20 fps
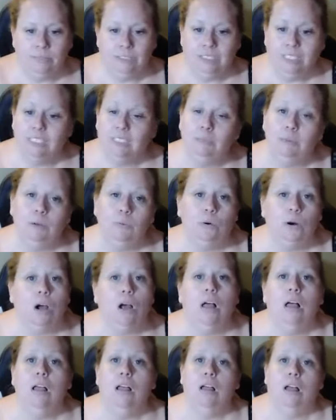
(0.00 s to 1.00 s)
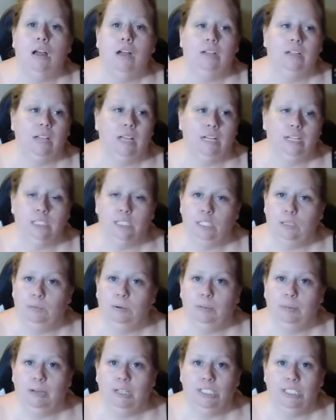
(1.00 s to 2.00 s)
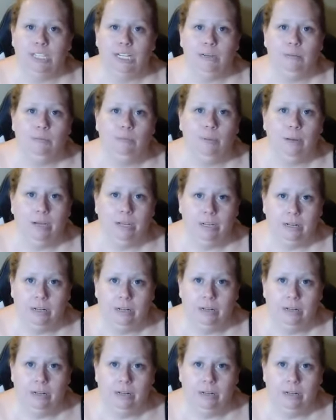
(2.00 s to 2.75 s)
Doesn't mean we're all on like a super budget, but